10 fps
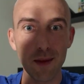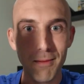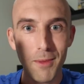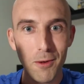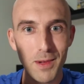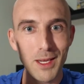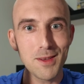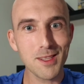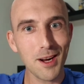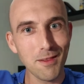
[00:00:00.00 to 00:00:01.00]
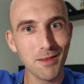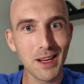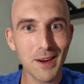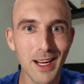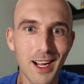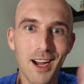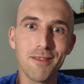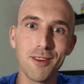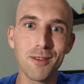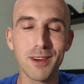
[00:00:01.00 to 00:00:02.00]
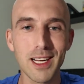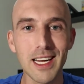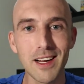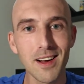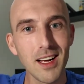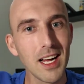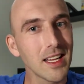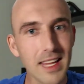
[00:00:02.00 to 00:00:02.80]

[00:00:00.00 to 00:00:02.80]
The moment you start veering off over here,